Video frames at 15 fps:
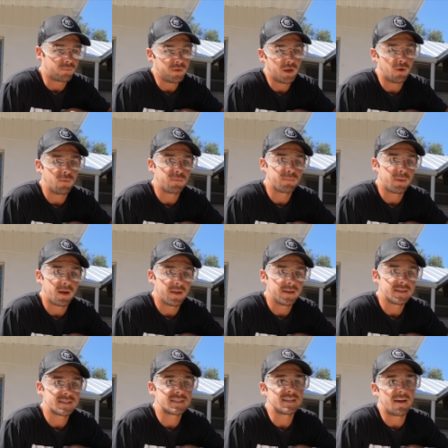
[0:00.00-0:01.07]
you know probably
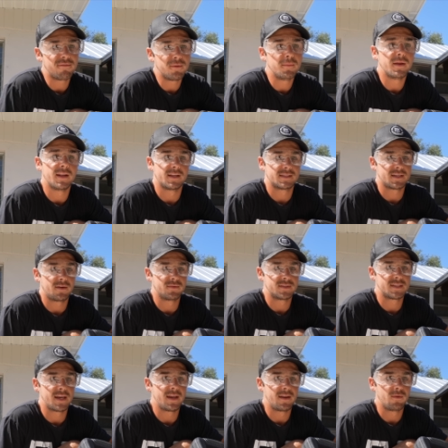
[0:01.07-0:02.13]
seven minutes, I would
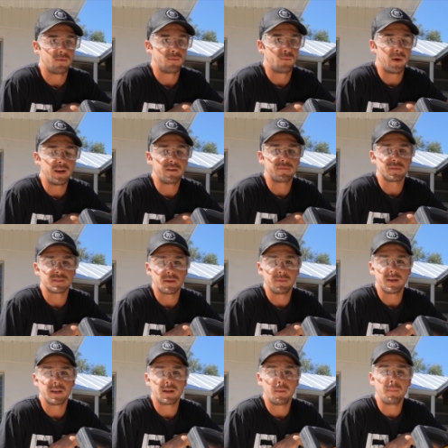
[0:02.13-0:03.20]
say, waiting for
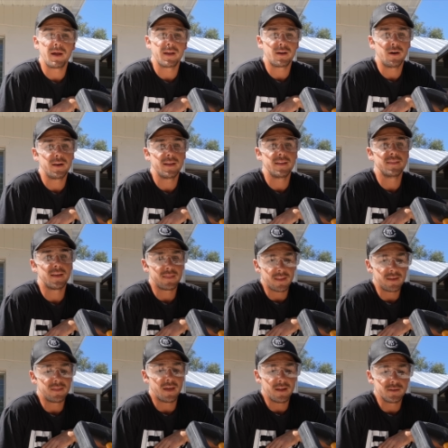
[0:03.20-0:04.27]
somebody to come by and cut it. And then
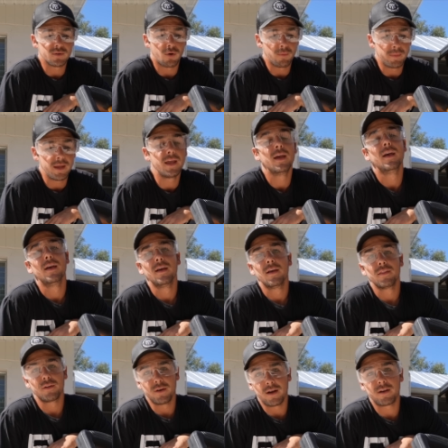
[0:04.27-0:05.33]
they then told me
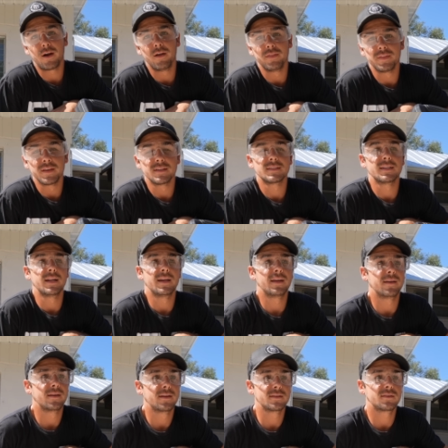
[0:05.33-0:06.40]
they're not cutting things today.
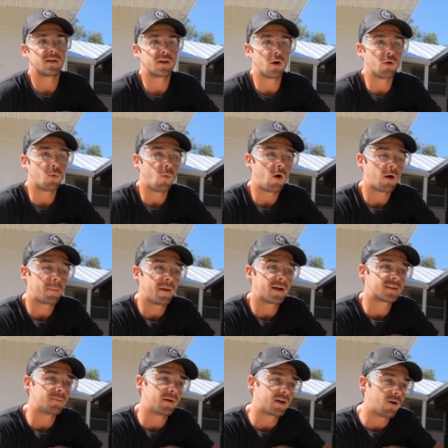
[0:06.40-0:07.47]
So I go to walk back
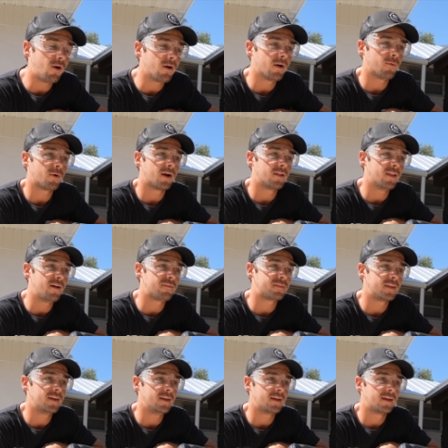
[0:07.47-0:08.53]
to my cart where I left
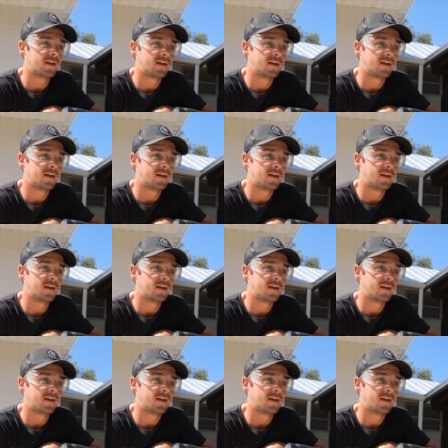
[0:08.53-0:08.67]
it